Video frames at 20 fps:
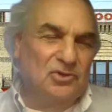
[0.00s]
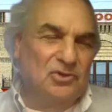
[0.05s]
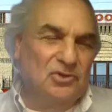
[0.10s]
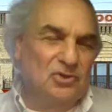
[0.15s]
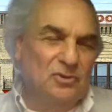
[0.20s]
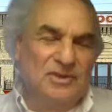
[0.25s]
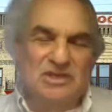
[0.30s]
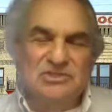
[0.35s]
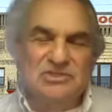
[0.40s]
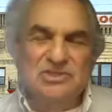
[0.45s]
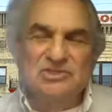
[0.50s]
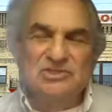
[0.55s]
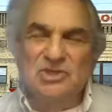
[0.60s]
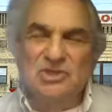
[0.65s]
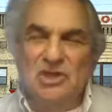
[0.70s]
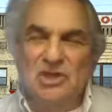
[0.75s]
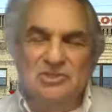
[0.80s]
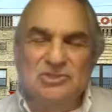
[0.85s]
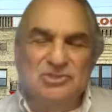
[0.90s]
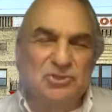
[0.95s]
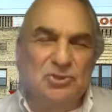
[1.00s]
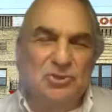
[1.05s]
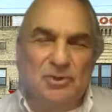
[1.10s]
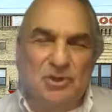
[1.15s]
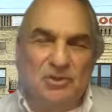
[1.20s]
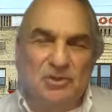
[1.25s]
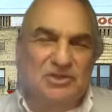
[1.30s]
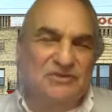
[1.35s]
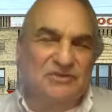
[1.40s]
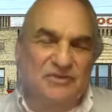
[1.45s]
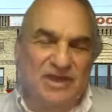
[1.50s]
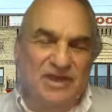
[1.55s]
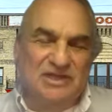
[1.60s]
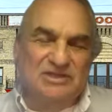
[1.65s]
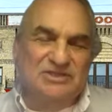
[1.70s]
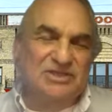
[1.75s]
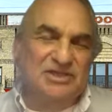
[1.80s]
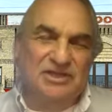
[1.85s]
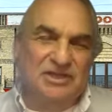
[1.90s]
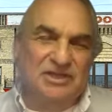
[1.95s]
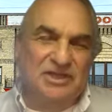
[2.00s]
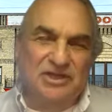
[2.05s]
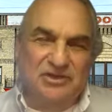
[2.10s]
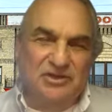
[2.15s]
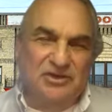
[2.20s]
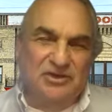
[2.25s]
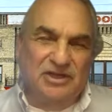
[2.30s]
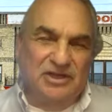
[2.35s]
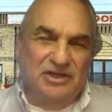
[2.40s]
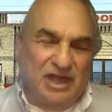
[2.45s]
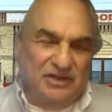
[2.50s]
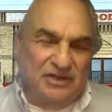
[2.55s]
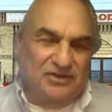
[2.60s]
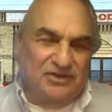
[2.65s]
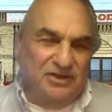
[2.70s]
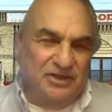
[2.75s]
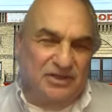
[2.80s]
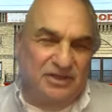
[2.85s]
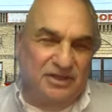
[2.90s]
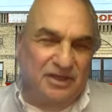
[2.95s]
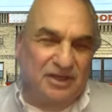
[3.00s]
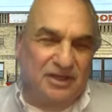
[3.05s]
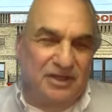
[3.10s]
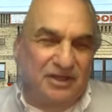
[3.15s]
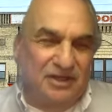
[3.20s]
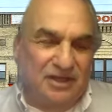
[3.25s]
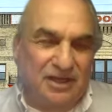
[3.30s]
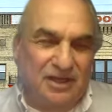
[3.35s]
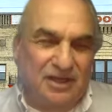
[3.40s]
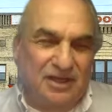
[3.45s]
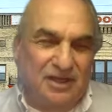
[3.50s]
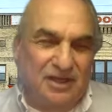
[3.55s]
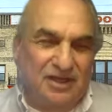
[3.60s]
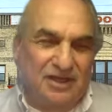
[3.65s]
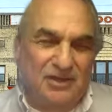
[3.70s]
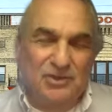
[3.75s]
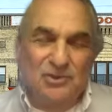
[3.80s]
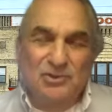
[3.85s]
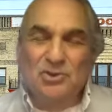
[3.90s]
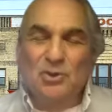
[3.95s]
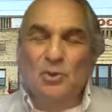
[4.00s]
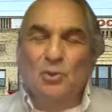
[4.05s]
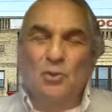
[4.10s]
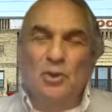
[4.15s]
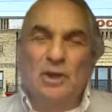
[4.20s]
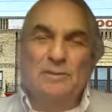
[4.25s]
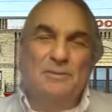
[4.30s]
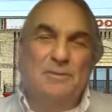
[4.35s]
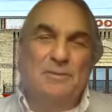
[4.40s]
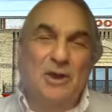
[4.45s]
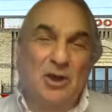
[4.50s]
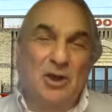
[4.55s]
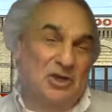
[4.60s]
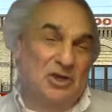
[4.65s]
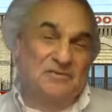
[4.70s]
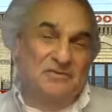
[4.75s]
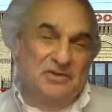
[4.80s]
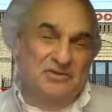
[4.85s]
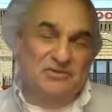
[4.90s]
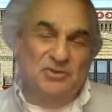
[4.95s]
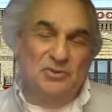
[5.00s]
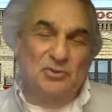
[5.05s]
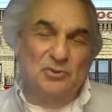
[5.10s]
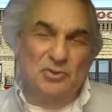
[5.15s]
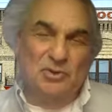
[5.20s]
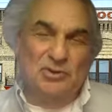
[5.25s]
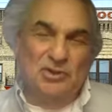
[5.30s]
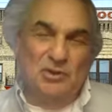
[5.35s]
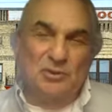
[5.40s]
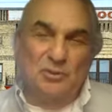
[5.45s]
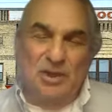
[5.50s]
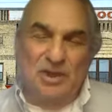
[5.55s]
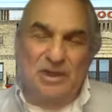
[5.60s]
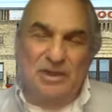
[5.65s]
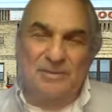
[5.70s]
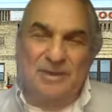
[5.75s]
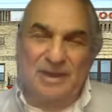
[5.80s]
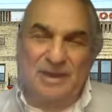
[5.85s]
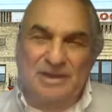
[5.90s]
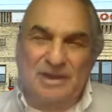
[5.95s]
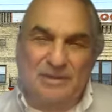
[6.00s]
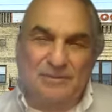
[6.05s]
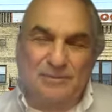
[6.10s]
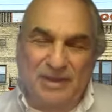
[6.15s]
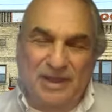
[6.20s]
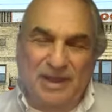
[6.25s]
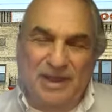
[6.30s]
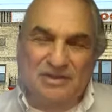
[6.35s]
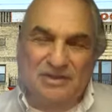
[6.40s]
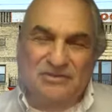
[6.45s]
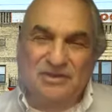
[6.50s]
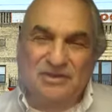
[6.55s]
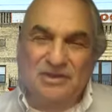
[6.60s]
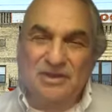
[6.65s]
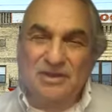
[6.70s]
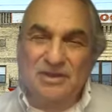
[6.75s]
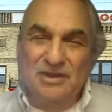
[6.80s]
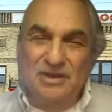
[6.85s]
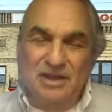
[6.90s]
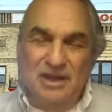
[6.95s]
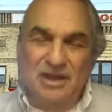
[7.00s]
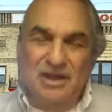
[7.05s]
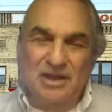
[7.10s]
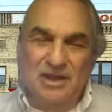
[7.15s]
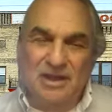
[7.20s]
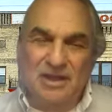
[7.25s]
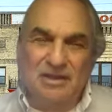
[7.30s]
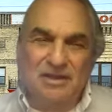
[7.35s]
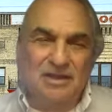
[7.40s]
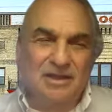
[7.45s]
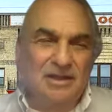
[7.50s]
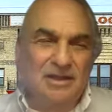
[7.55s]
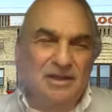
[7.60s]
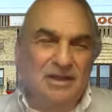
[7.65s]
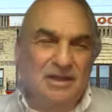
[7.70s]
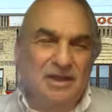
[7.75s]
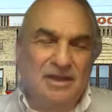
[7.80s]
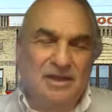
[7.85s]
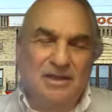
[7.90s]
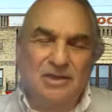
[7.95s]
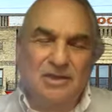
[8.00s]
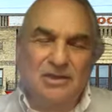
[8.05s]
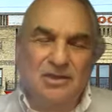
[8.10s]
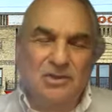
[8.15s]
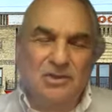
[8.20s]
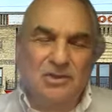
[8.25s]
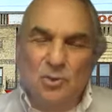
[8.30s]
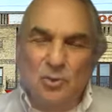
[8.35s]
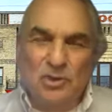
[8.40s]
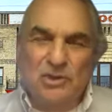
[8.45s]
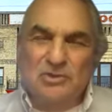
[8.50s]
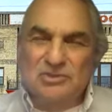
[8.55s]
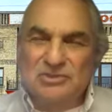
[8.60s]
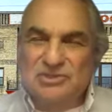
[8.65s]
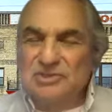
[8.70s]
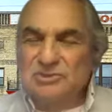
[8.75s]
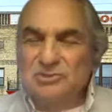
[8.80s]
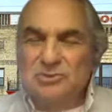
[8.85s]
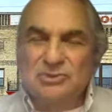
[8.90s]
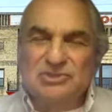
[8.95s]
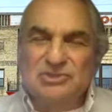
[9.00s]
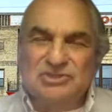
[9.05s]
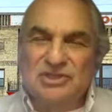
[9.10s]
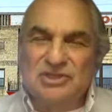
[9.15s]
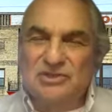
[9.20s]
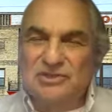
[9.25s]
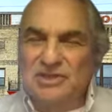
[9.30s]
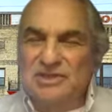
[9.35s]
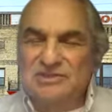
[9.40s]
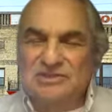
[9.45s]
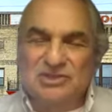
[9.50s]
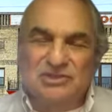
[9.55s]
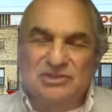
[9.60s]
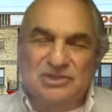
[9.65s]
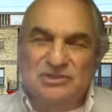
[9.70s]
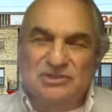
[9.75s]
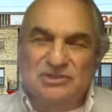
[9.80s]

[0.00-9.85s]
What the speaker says: Because it's all so multifaceted and interconnected, what part of it do you really want to make impact on? One of those interesting things that